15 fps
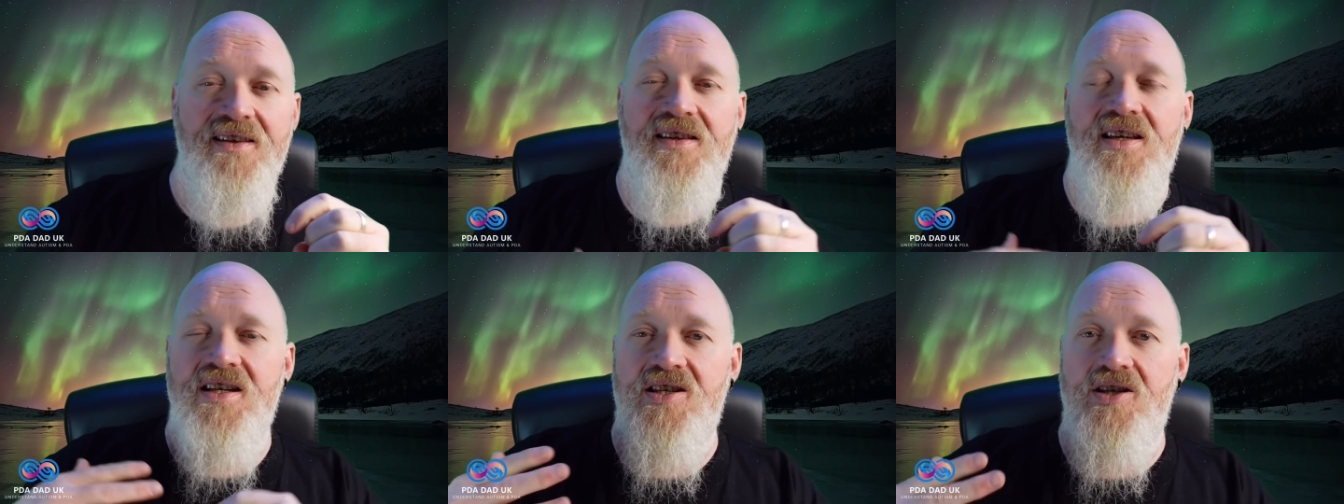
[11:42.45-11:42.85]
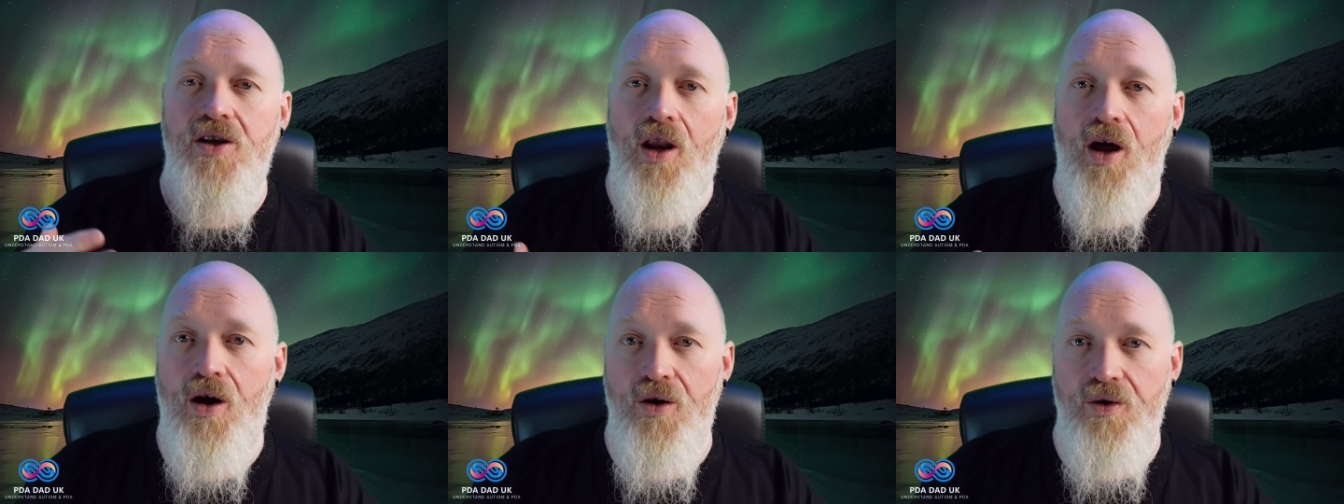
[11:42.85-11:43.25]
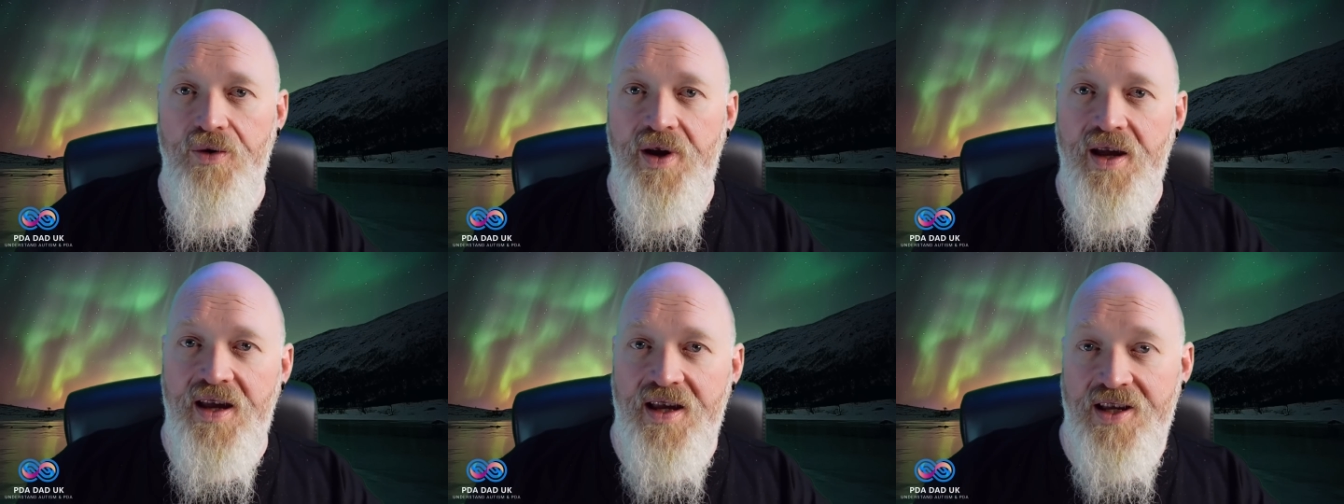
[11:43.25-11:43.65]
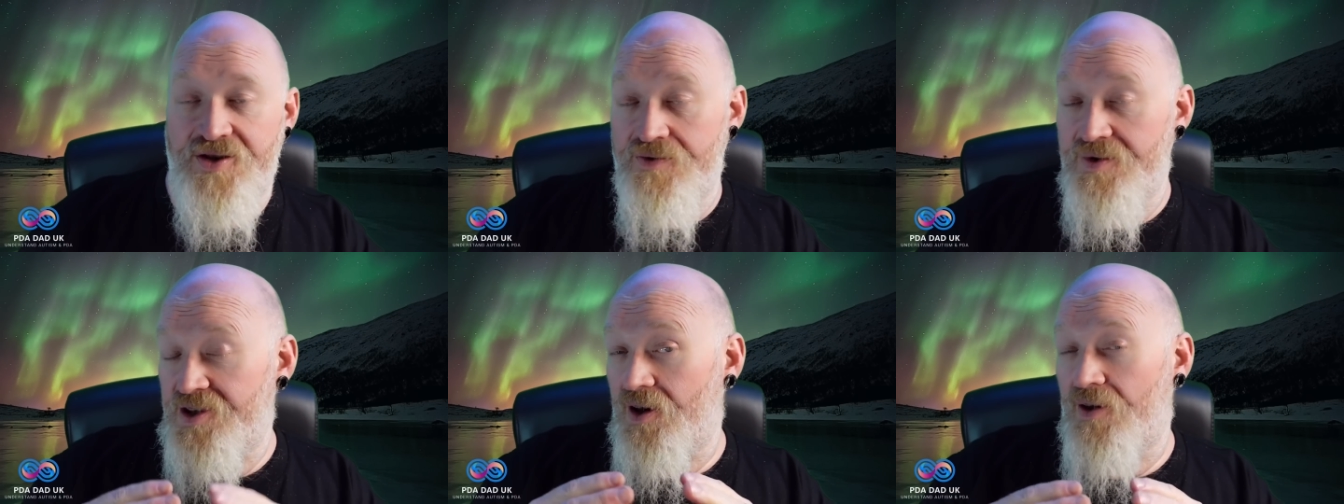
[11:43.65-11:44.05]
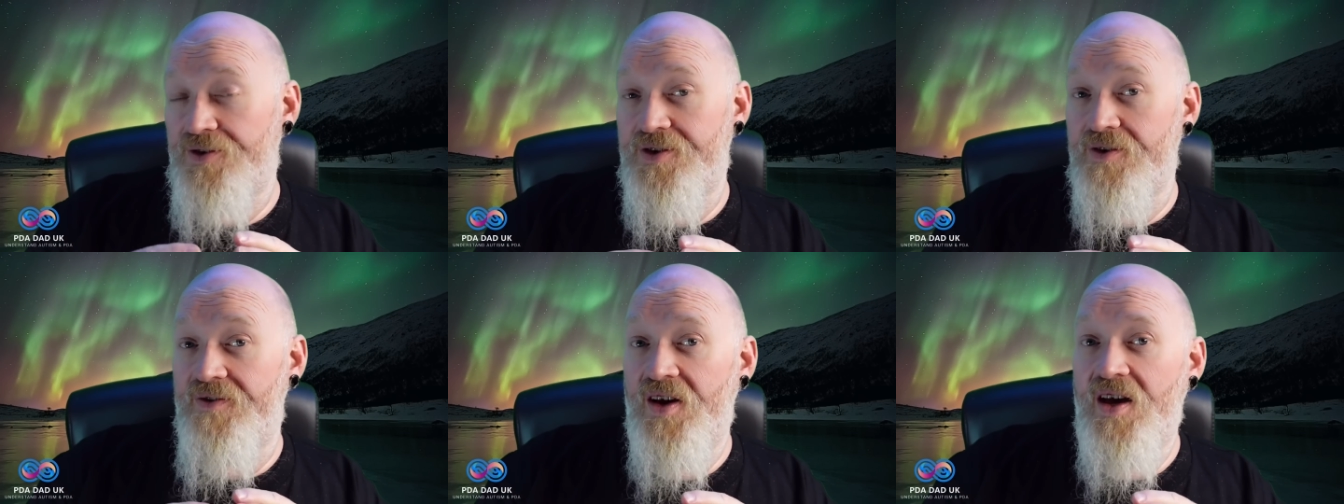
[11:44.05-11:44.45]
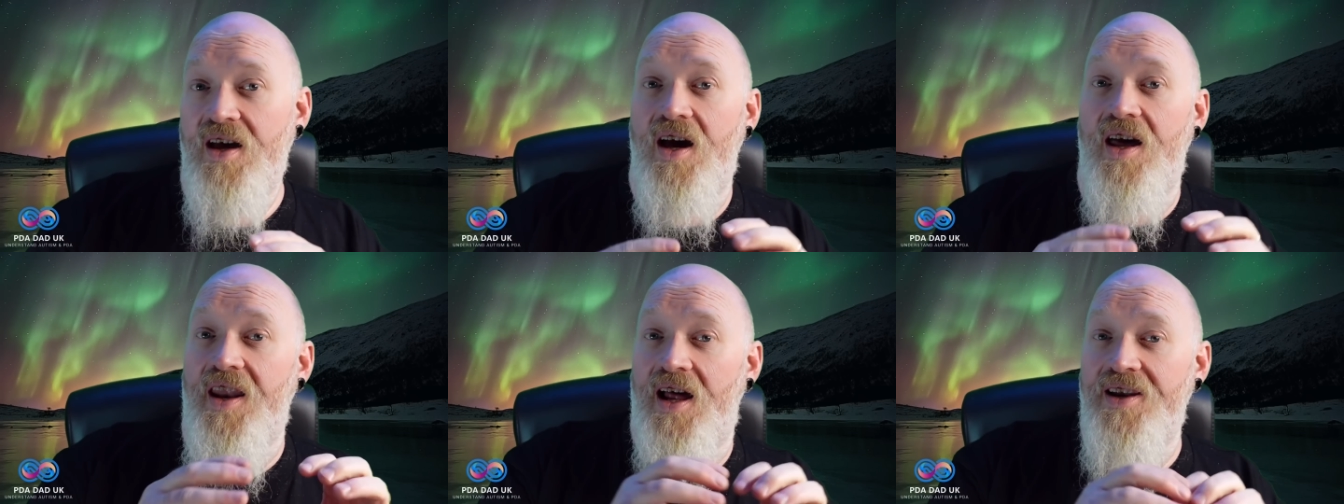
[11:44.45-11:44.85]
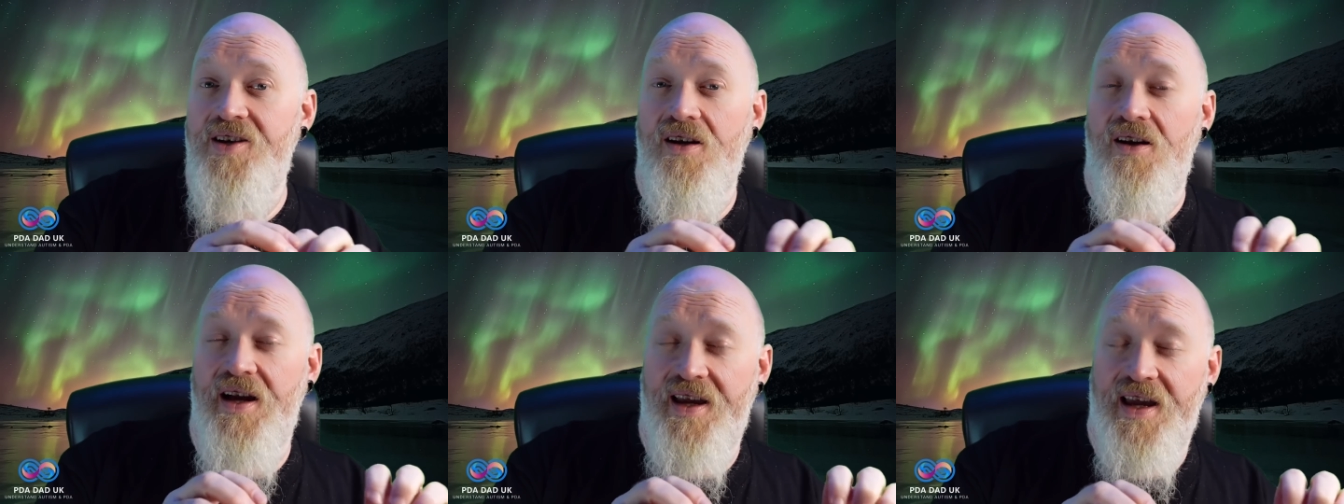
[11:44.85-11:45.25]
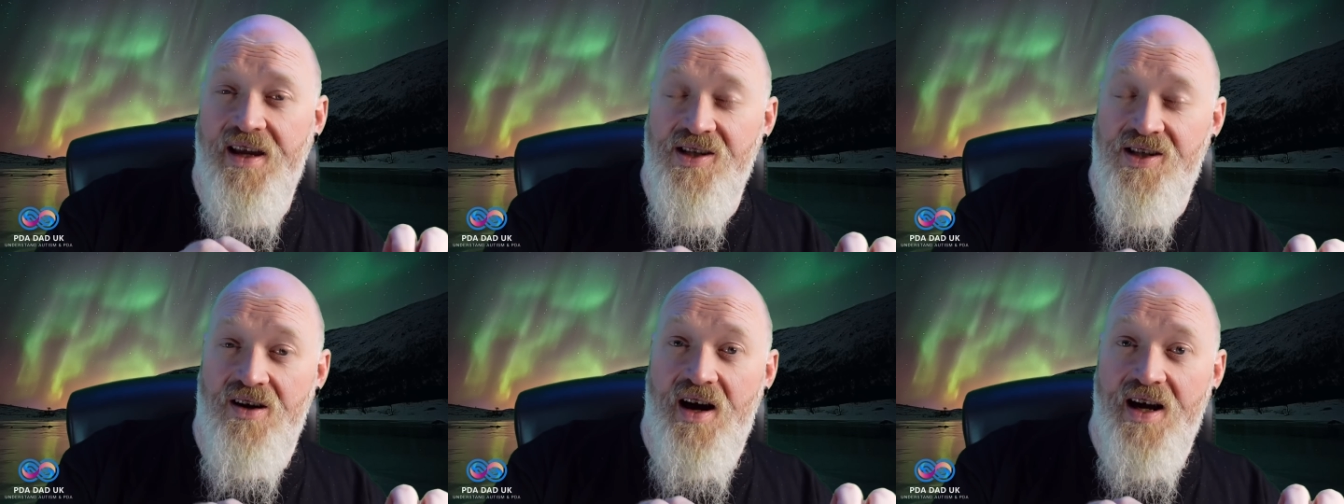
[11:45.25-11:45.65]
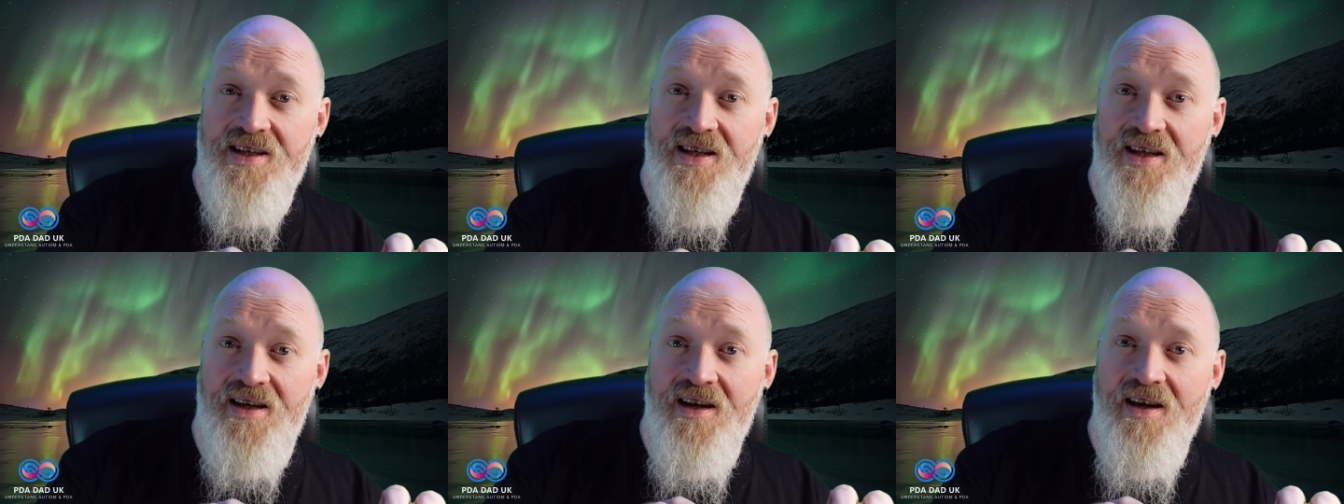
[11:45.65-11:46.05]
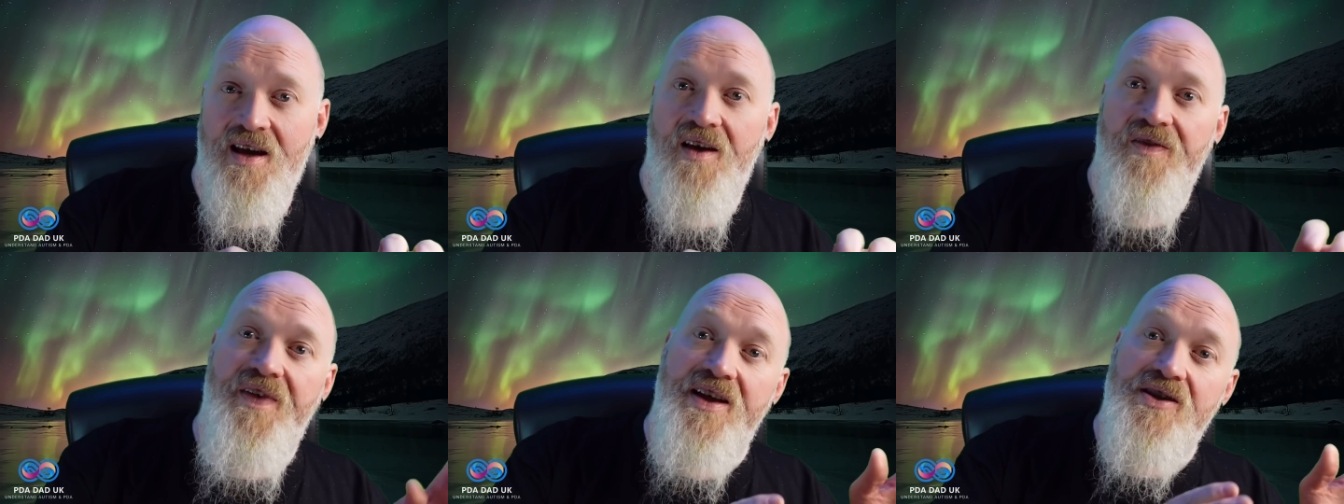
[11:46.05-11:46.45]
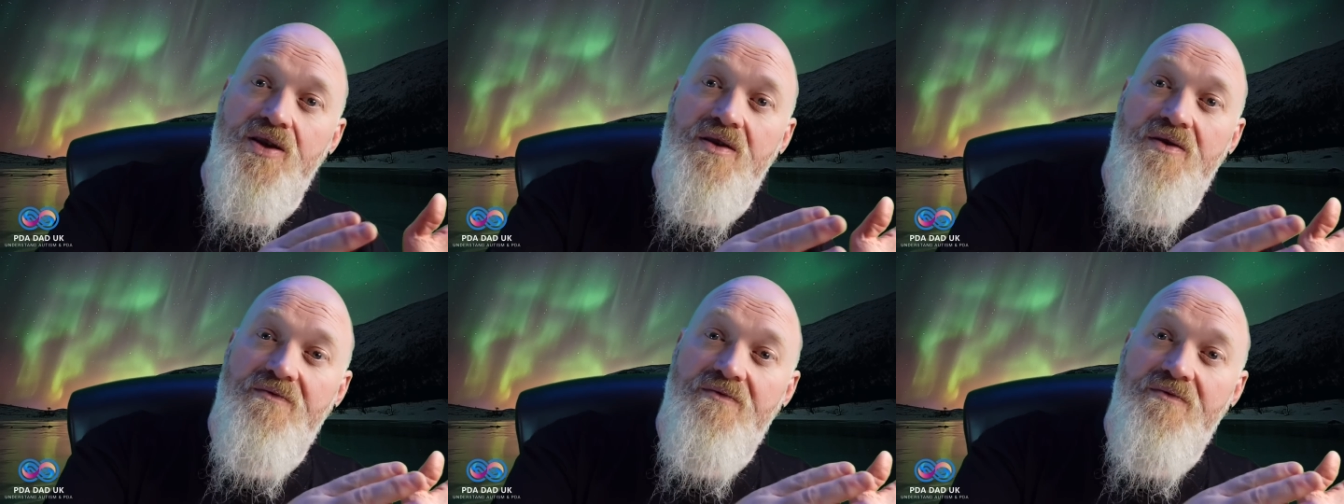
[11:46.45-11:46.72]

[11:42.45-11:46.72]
this low is a result of an underlying anxiety that's